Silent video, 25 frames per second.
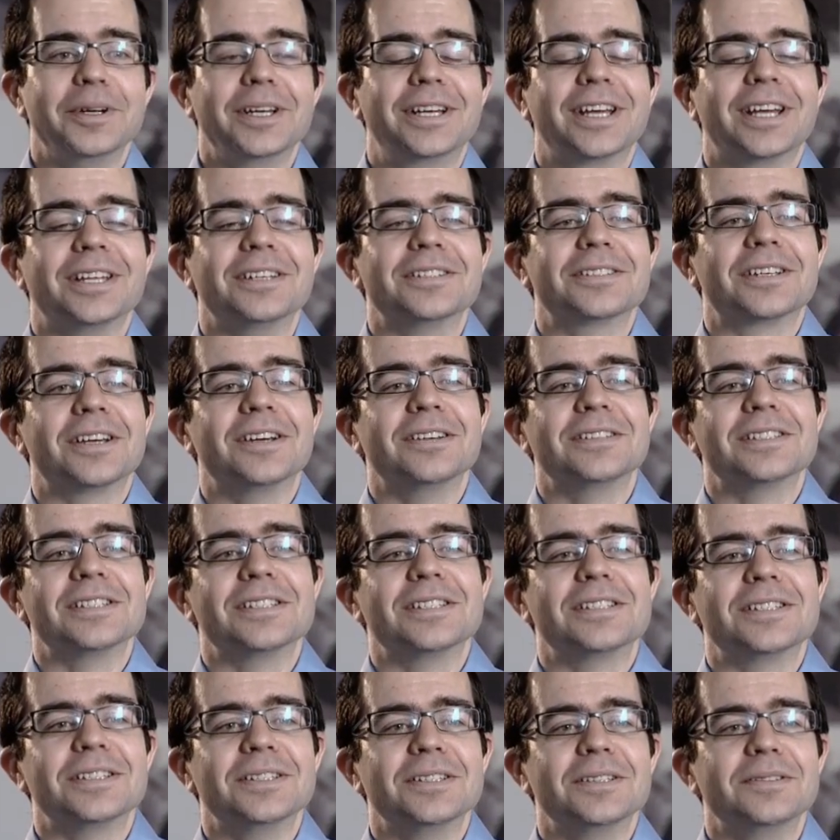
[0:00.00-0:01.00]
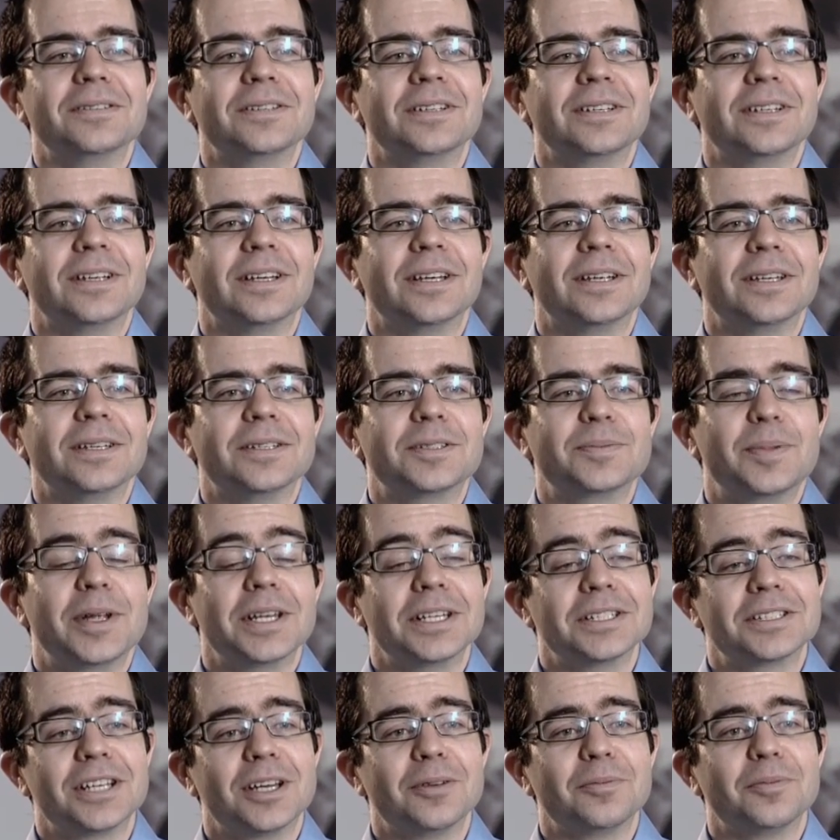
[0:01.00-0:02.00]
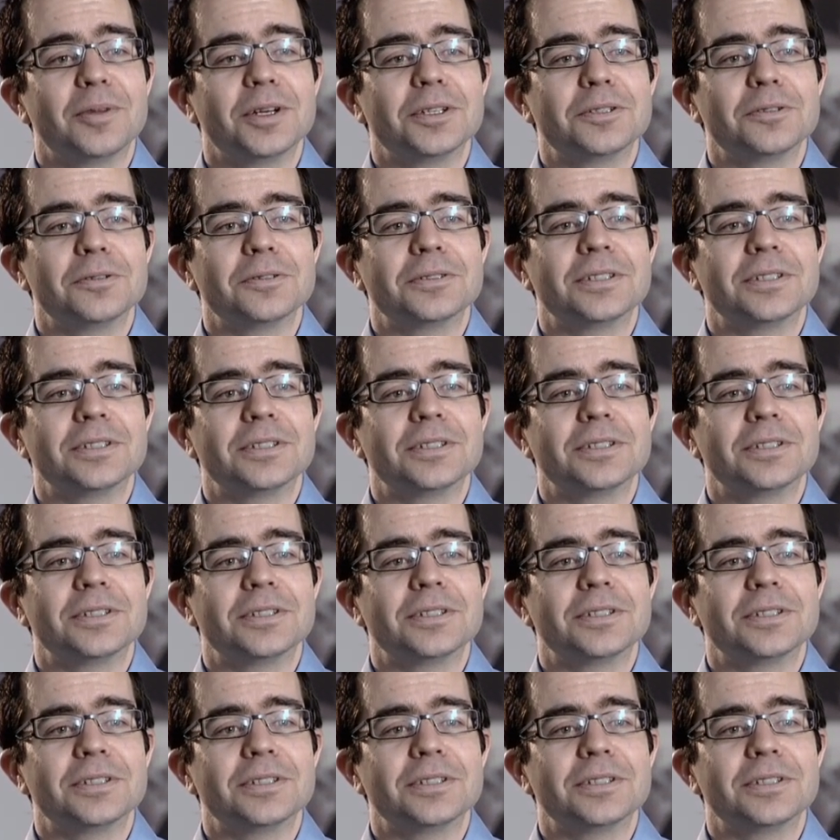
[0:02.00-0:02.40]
at the weekends goes into spending time with my